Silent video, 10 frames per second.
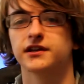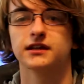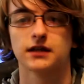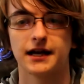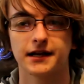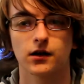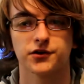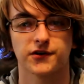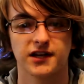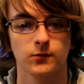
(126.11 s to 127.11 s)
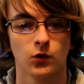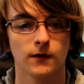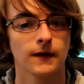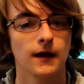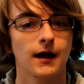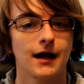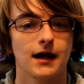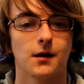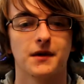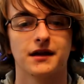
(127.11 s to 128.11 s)
the lighting on your keyboard
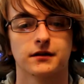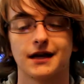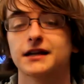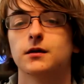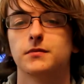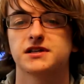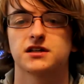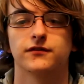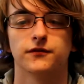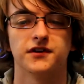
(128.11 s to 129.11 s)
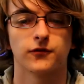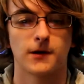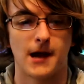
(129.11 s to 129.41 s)
and light it up based off of different